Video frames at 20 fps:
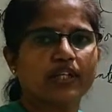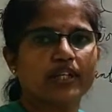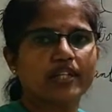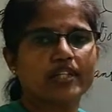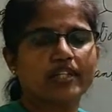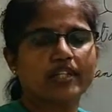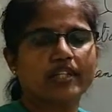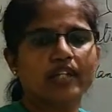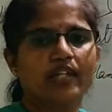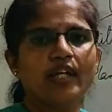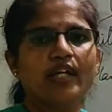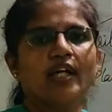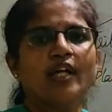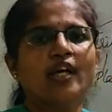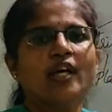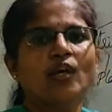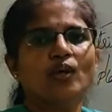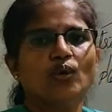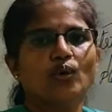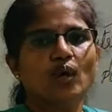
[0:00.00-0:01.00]
extent
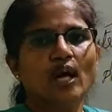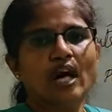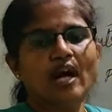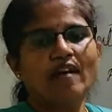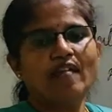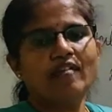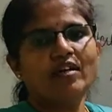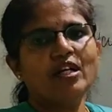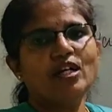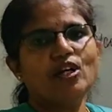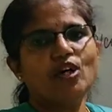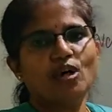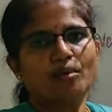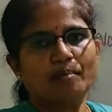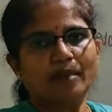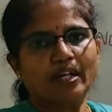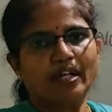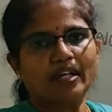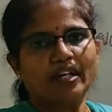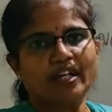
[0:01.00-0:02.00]
to have a
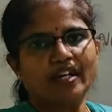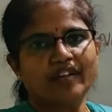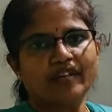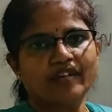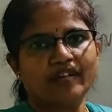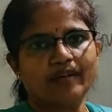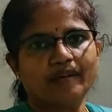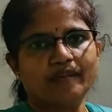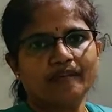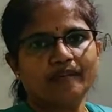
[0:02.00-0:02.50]
normal life.